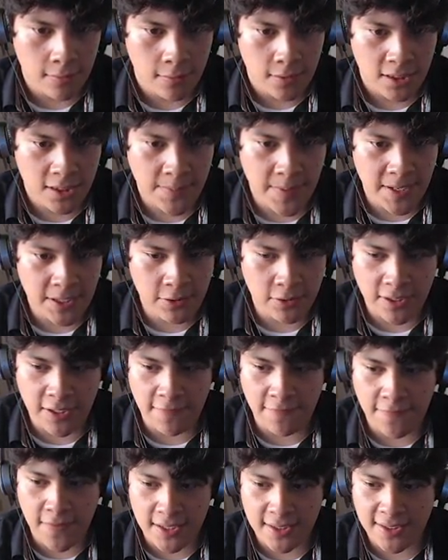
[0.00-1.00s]
Special
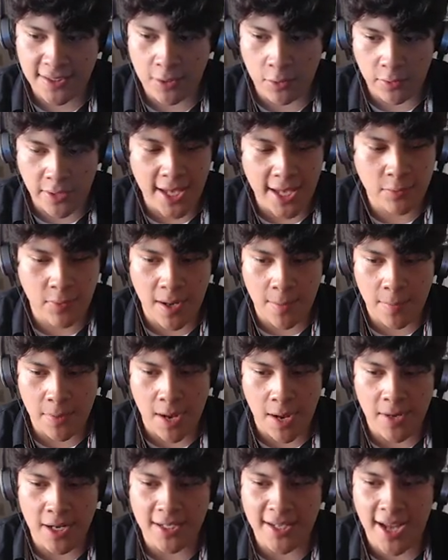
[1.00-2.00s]
defense. So that's what I'm I'm
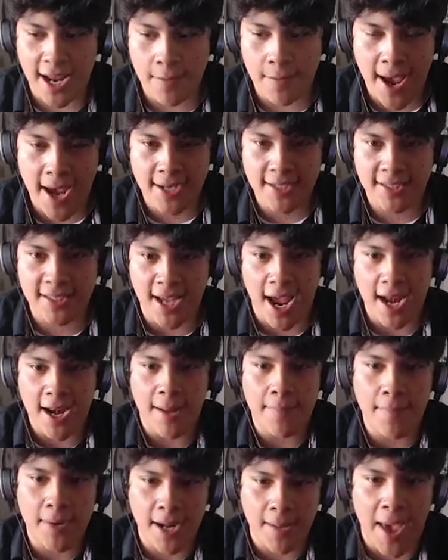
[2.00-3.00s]
gonna Dynamax, and I'm
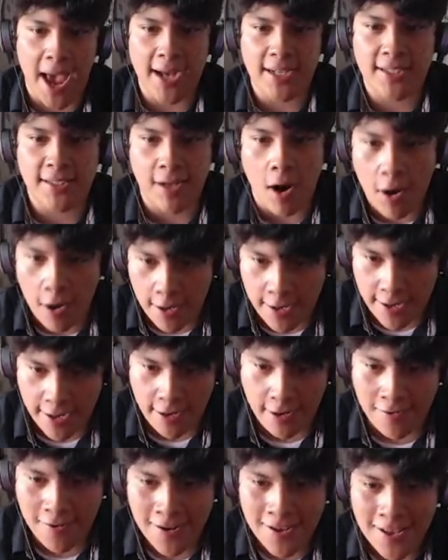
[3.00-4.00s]
gonna max guard
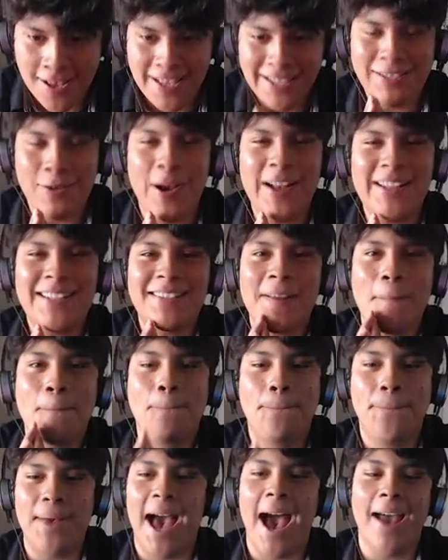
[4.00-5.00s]
here. So it's the
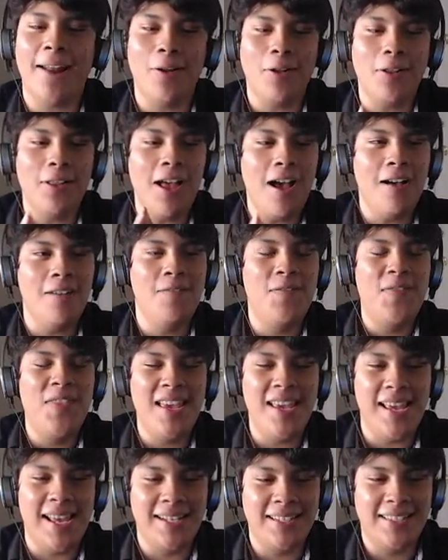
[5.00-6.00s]
battle of the
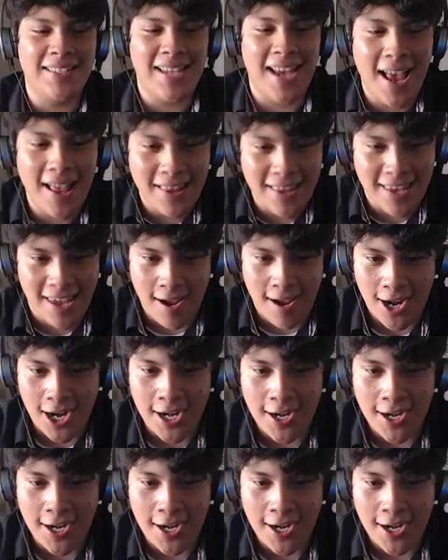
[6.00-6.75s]
Inteleon.